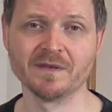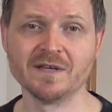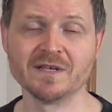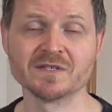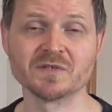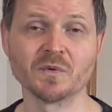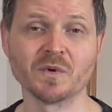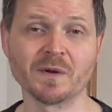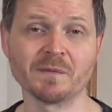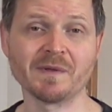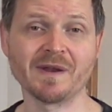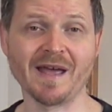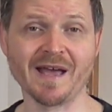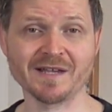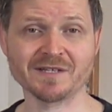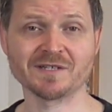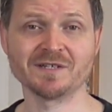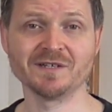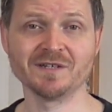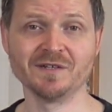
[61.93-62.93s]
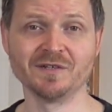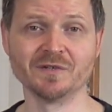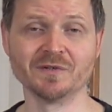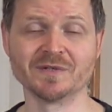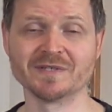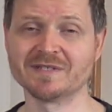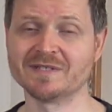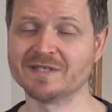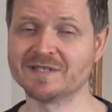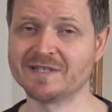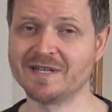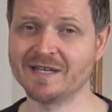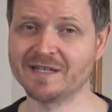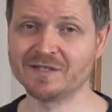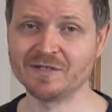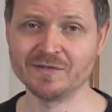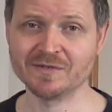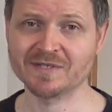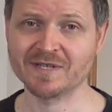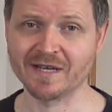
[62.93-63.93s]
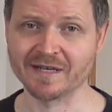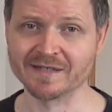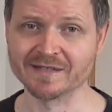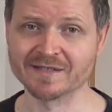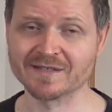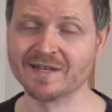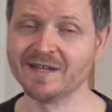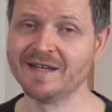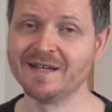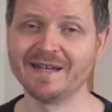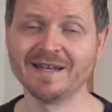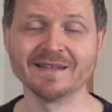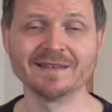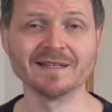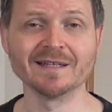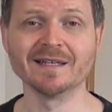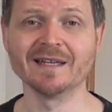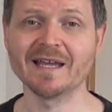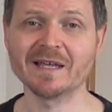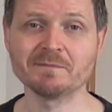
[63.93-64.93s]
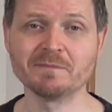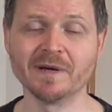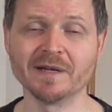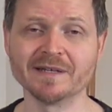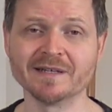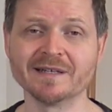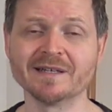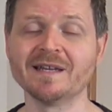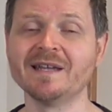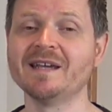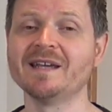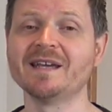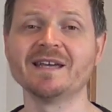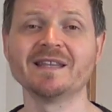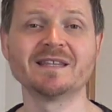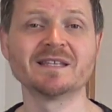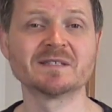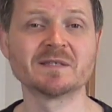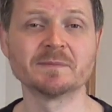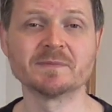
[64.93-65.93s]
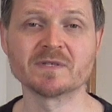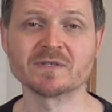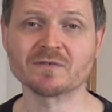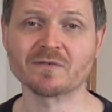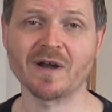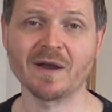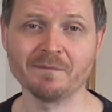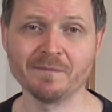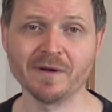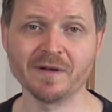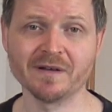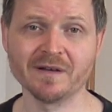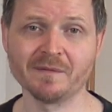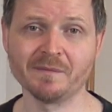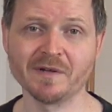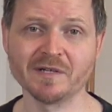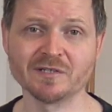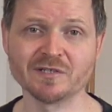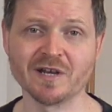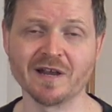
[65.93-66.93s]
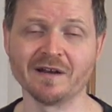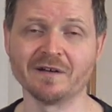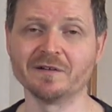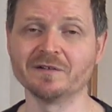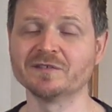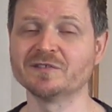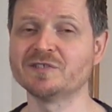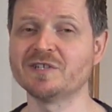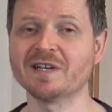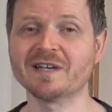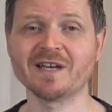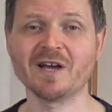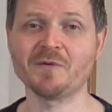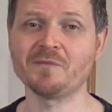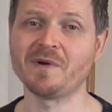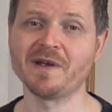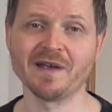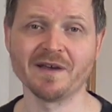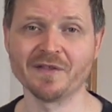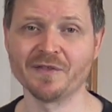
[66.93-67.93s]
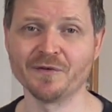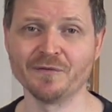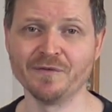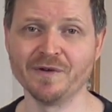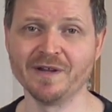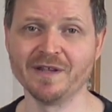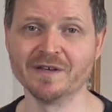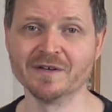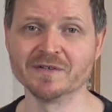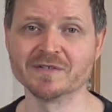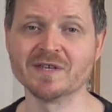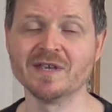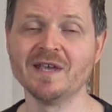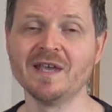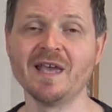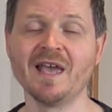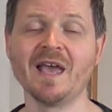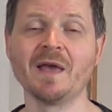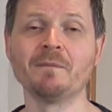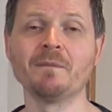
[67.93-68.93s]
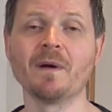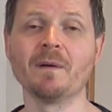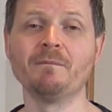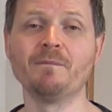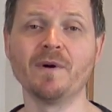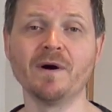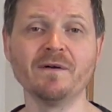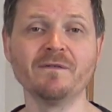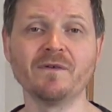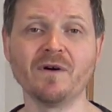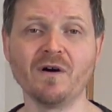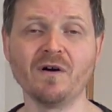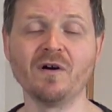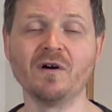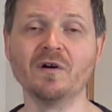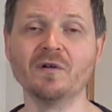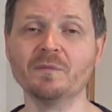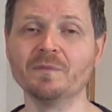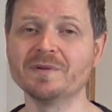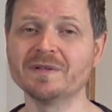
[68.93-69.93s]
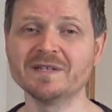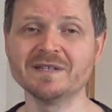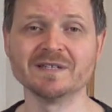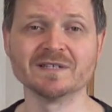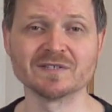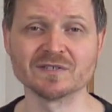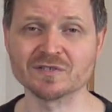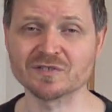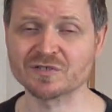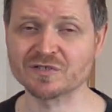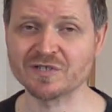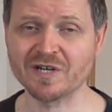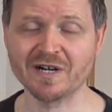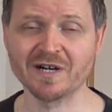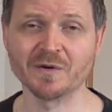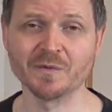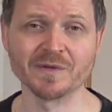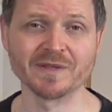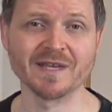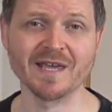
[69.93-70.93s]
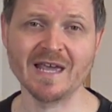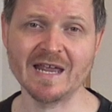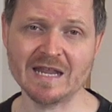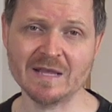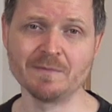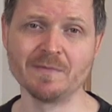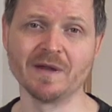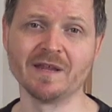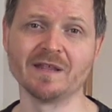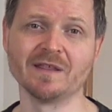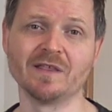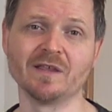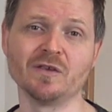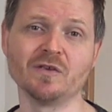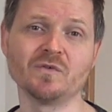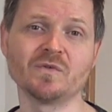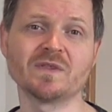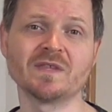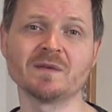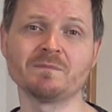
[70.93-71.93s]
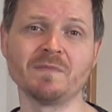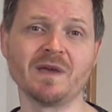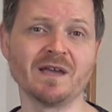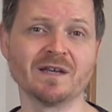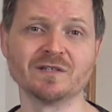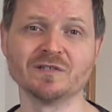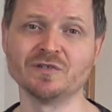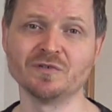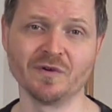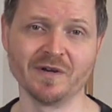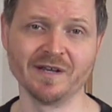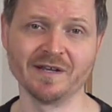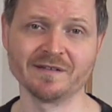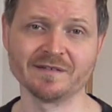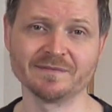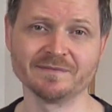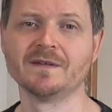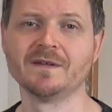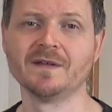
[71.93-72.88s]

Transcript: So what I'm going to ask you to do is just take 2 seconds, hit the like button, hit the subscribe button on my channel, check out my other videos, and above all, please share it with anybody that you think may enjoy it.